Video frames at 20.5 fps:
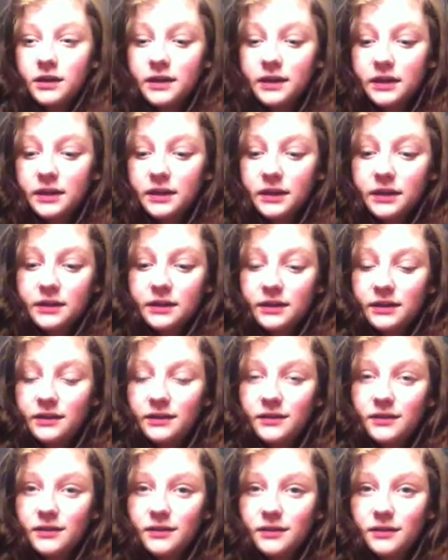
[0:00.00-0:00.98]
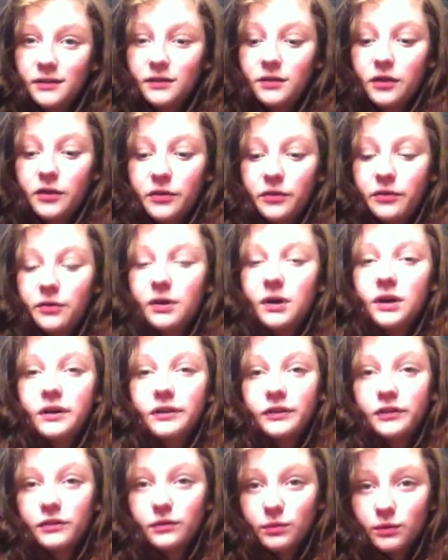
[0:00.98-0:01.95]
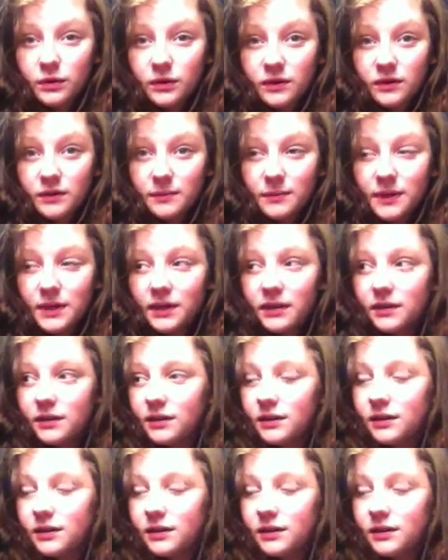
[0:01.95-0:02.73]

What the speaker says: Hi guys, so I just wanted to make